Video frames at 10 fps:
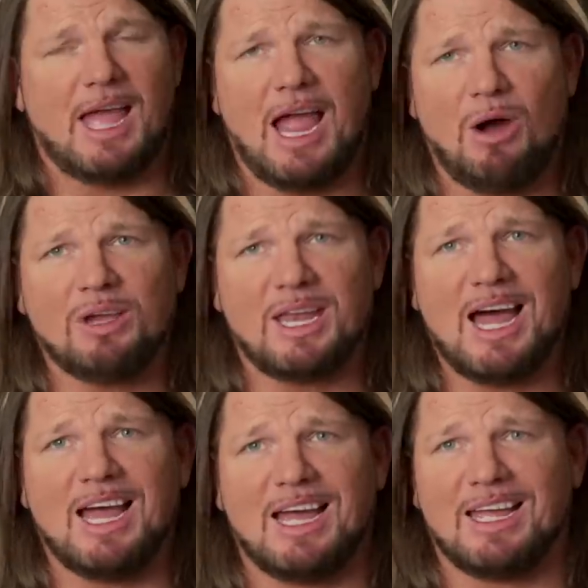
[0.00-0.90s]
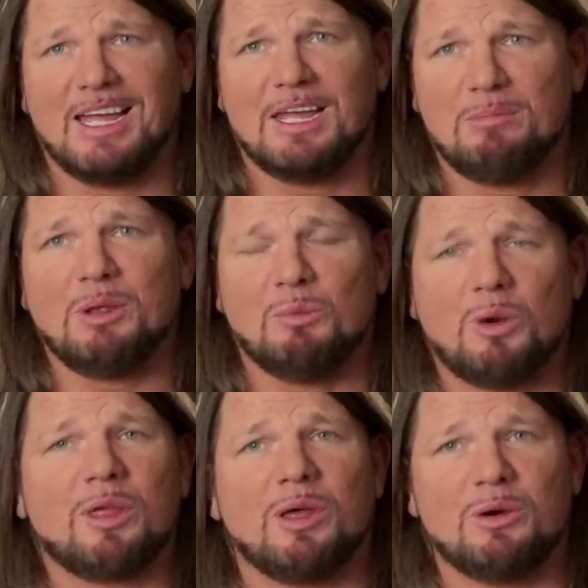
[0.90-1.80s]
how can I be
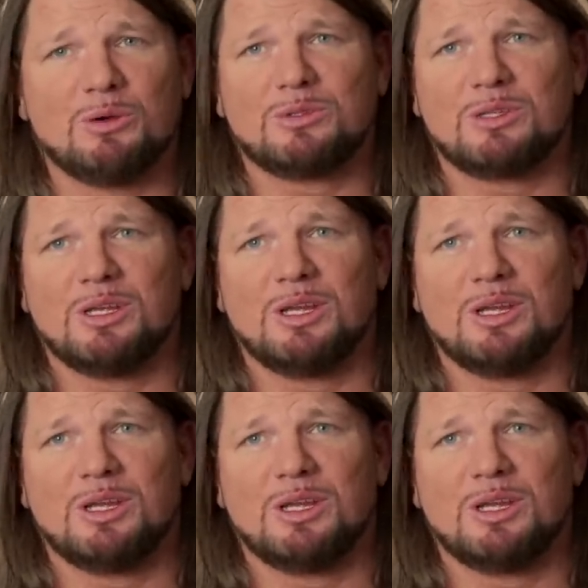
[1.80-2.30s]
one of those